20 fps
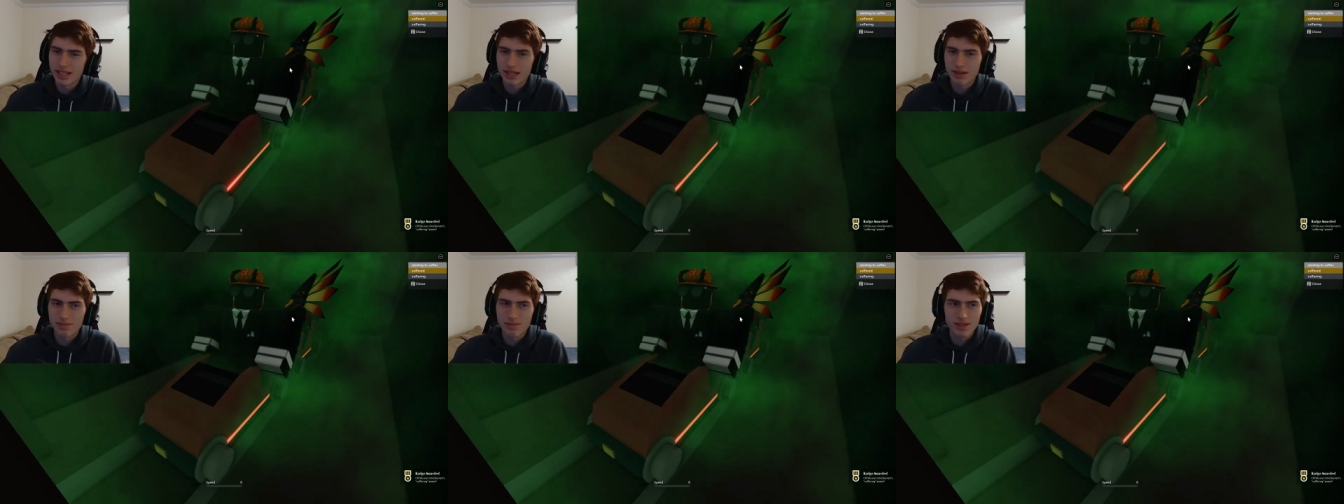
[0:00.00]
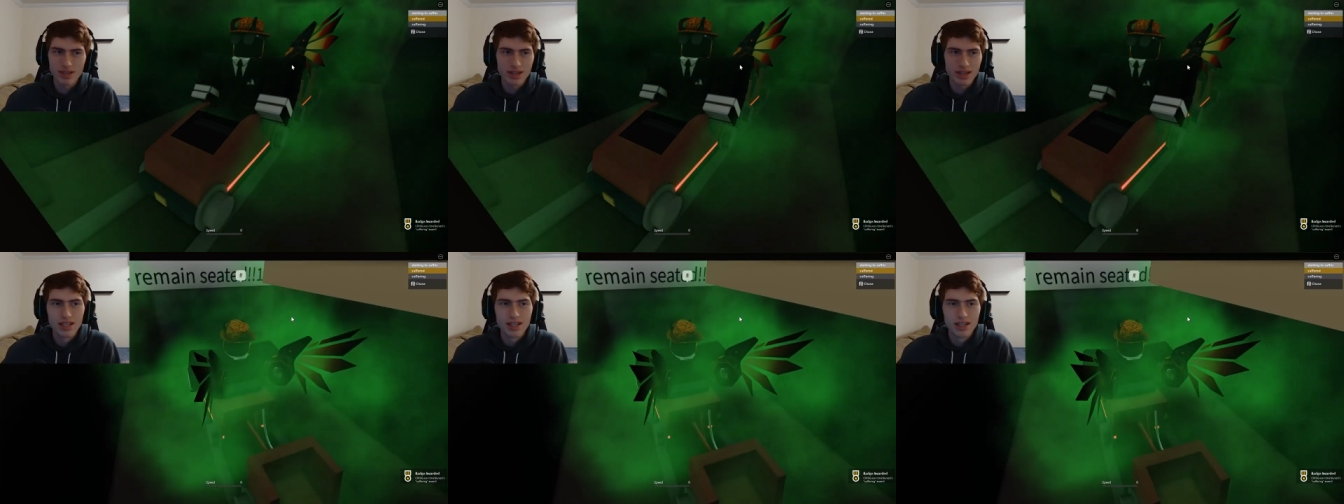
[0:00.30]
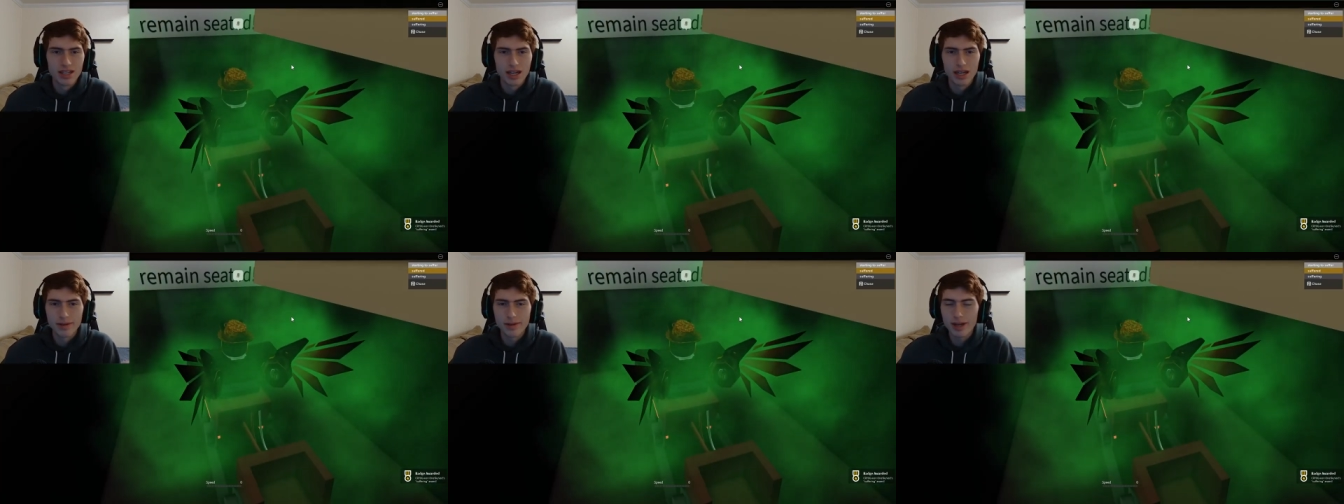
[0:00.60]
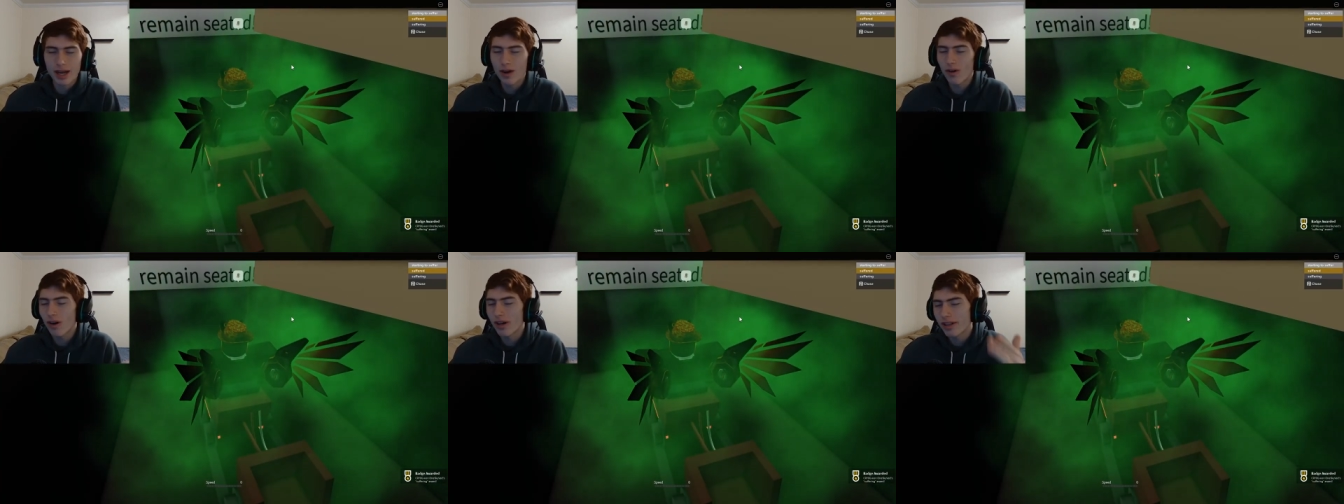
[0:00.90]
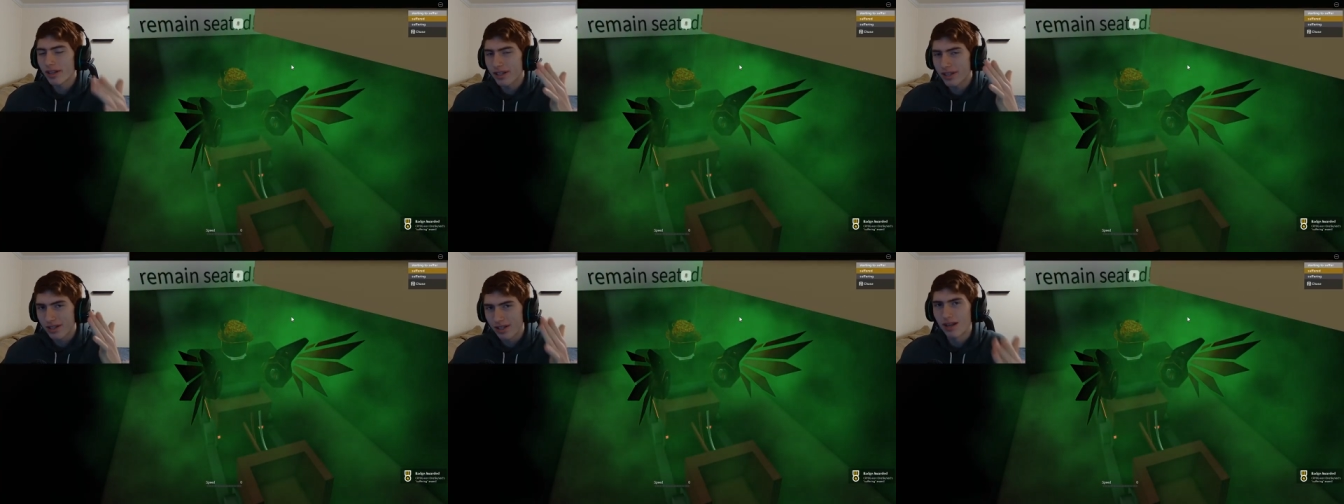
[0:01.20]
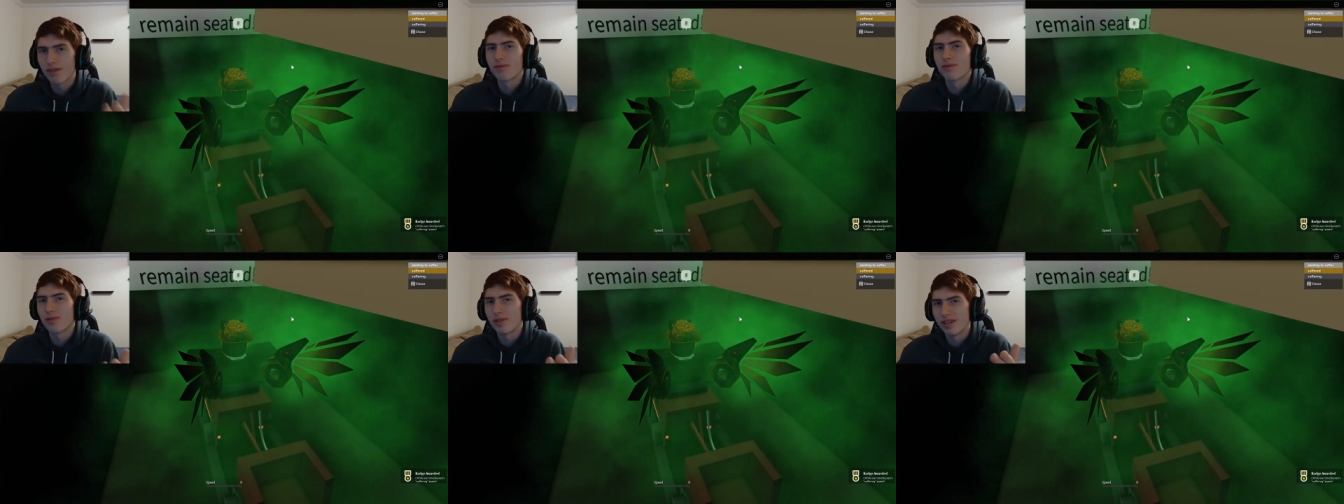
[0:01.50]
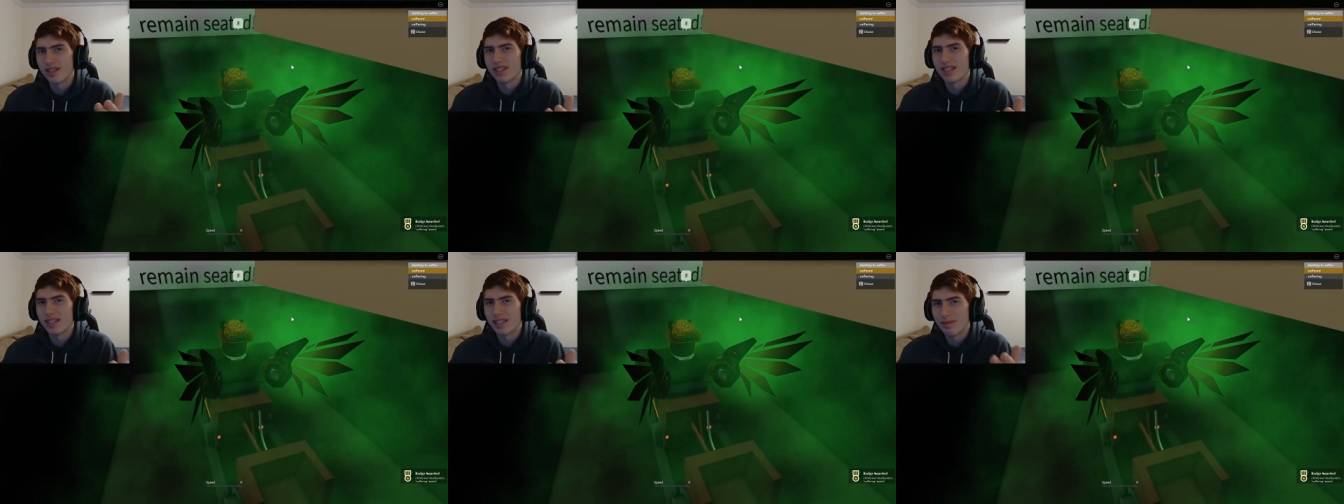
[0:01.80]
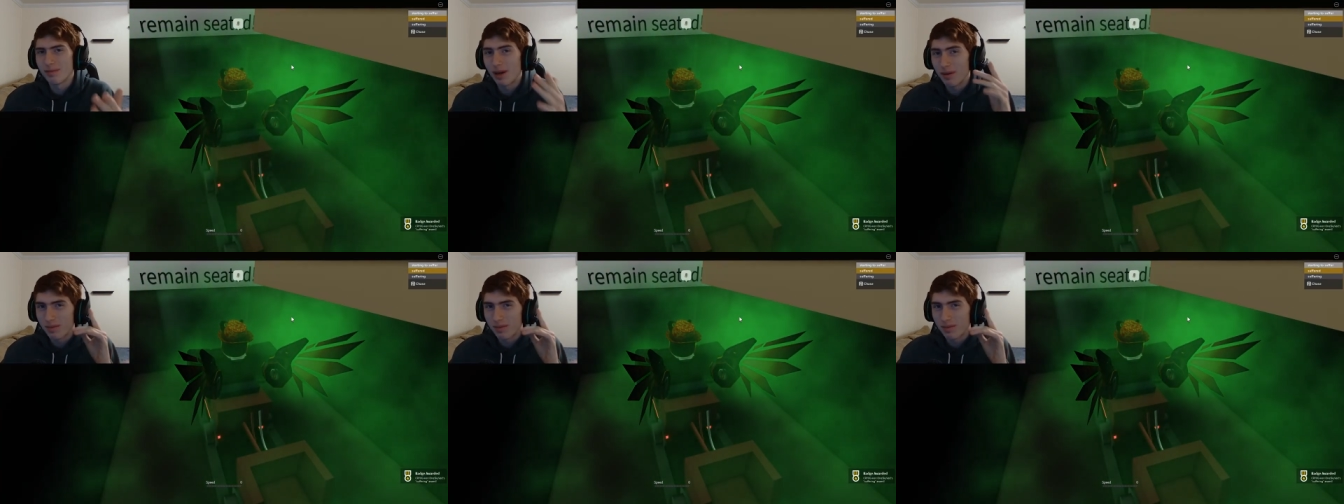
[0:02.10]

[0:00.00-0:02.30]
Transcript: I'm I'm now on the suffering team.